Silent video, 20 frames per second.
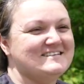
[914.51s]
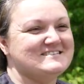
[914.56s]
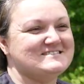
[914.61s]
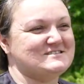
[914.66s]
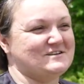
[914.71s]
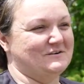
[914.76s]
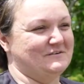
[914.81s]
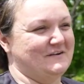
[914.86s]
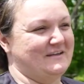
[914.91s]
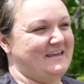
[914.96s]

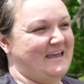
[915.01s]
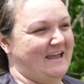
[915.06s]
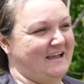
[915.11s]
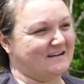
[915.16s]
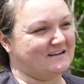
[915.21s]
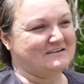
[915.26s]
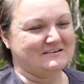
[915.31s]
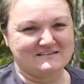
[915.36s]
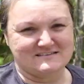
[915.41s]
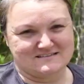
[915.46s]
So we
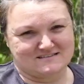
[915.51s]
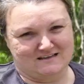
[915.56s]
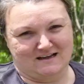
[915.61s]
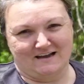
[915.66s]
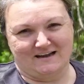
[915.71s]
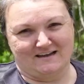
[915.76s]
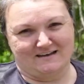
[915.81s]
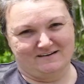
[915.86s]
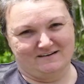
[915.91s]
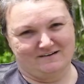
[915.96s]
can't go
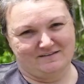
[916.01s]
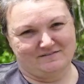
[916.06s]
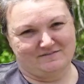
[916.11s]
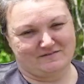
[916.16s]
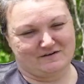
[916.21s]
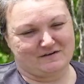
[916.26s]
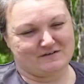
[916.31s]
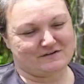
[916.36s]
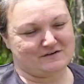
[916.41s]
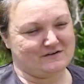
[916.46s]
inside
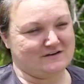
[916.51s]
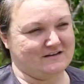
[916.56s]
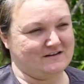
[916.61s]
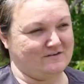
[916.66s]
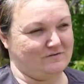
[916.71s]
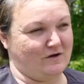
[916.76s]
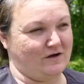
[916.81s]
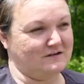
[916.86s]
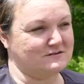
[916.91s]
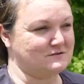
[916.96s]
for
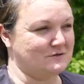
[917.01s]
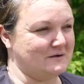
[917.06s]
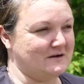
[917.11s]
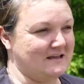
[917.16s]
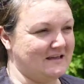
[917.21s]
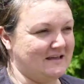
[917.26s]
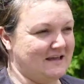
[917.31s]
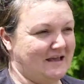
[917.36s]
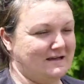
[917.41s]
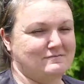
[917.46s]
30, well,
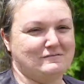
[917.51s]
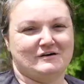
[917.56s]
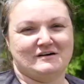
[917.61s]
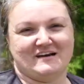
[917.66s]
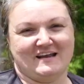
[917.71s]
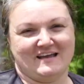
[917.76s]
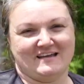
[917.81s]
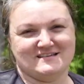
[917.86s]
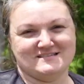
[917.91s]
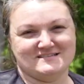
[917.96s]
28 more
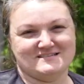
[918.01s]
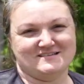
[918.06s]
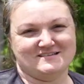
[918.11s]
days